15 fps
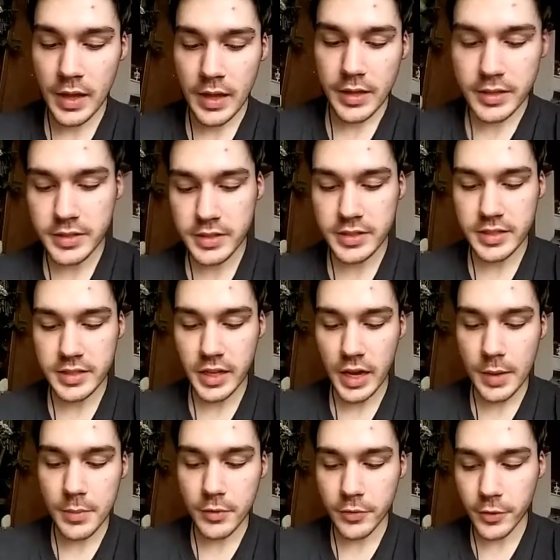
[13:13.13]
This is a
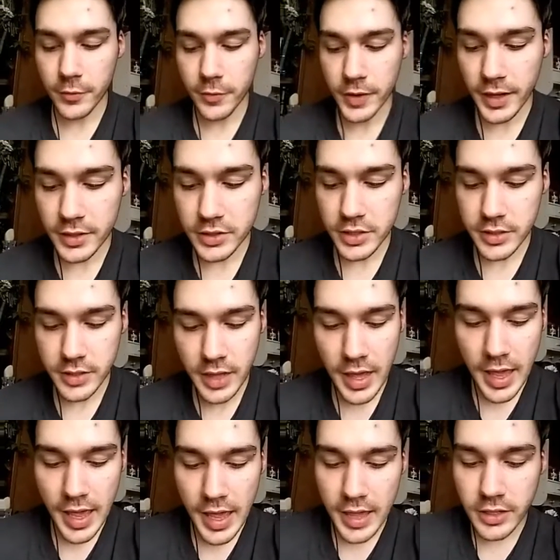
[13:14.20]
time of reflection
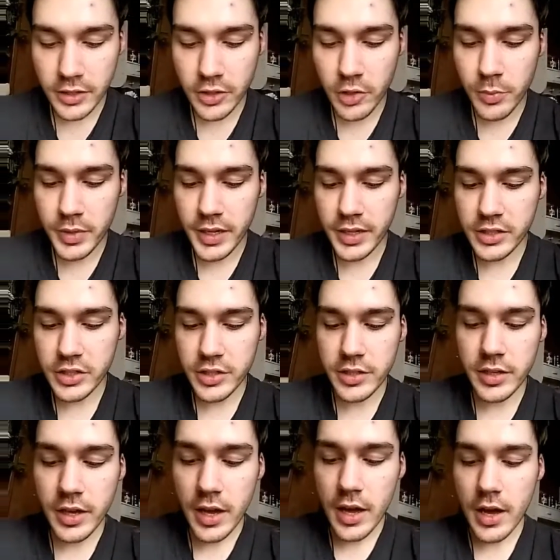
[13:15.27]
and
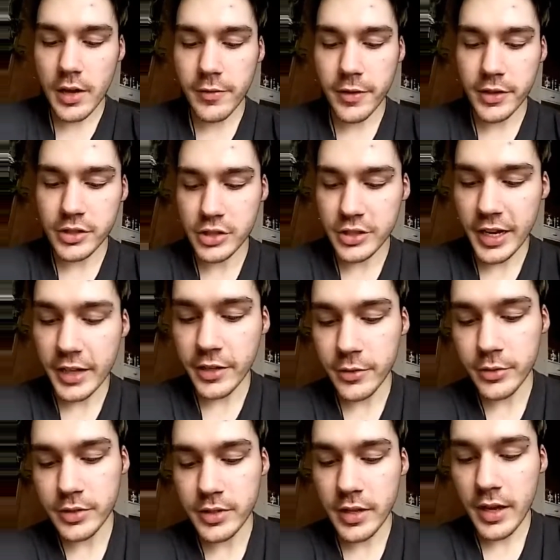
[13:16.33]
illumination of our
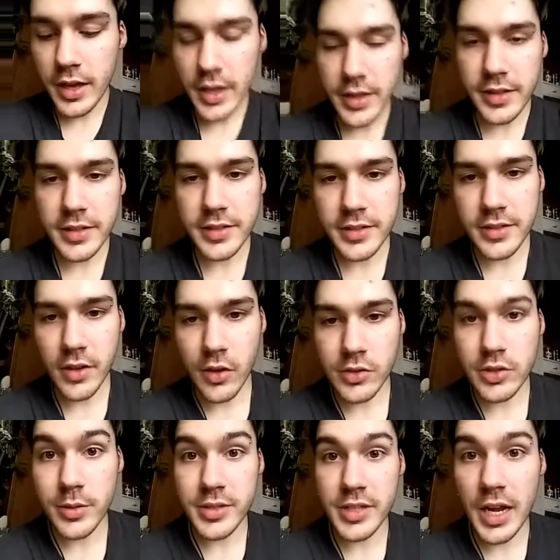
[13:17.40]
shadows. This is
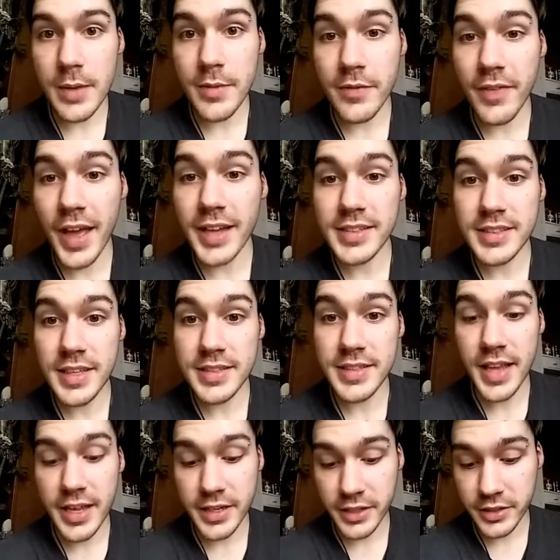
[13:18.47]
also a time of excess
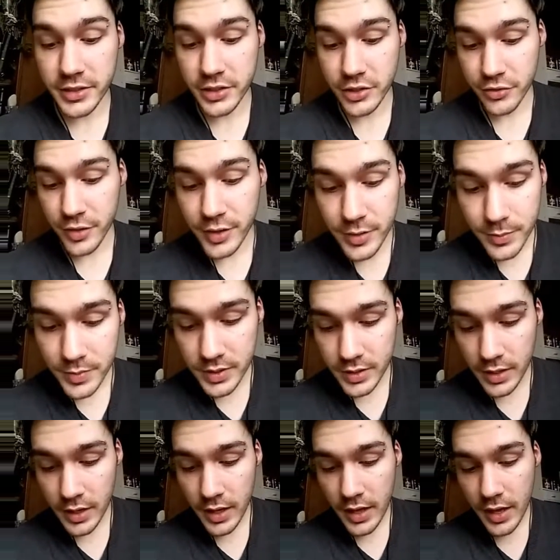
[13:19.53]
and extremes
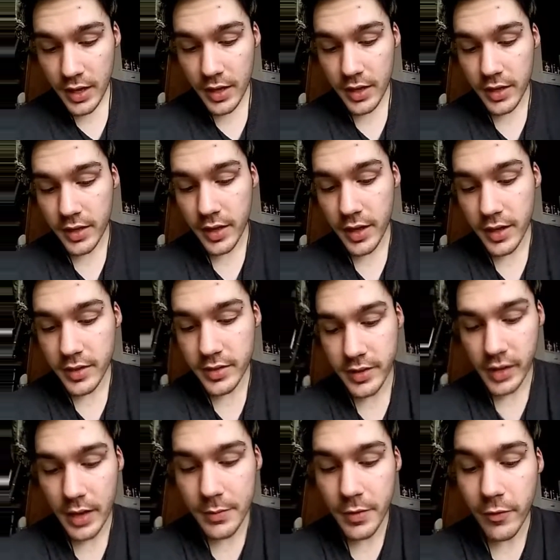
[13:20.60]
and
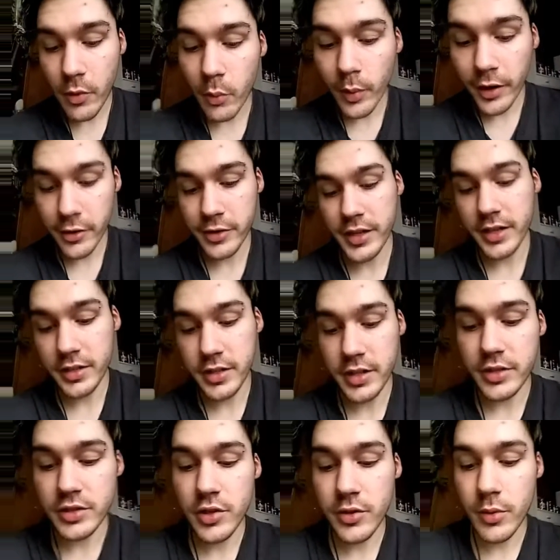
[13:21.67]
time of awareness.
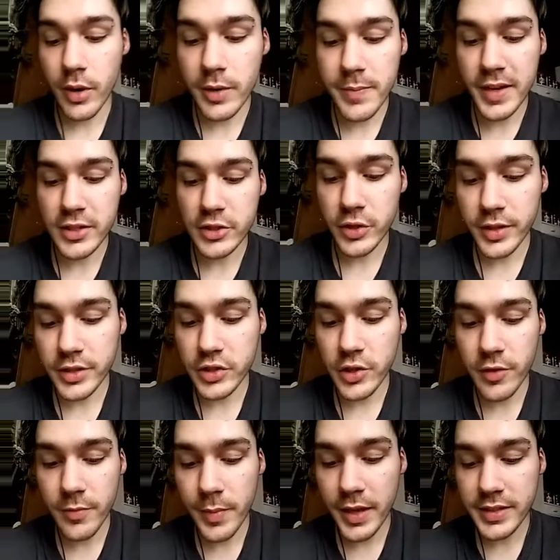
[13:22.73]
So you want to make sure that you
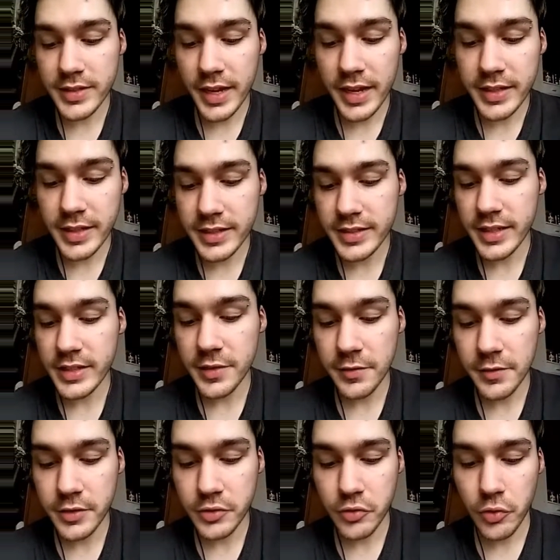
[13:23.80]
have maintained a sense of
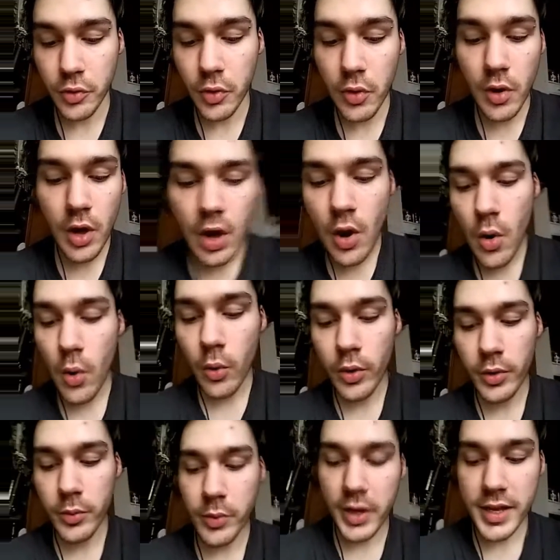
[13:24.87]
control or
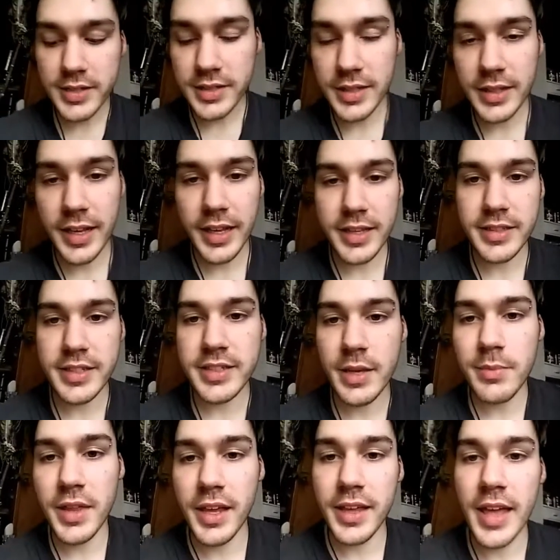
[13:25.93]
it will escalate into
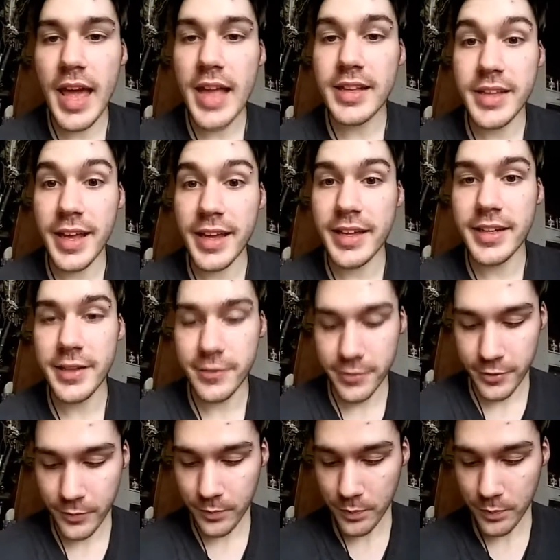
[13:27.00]
something negative.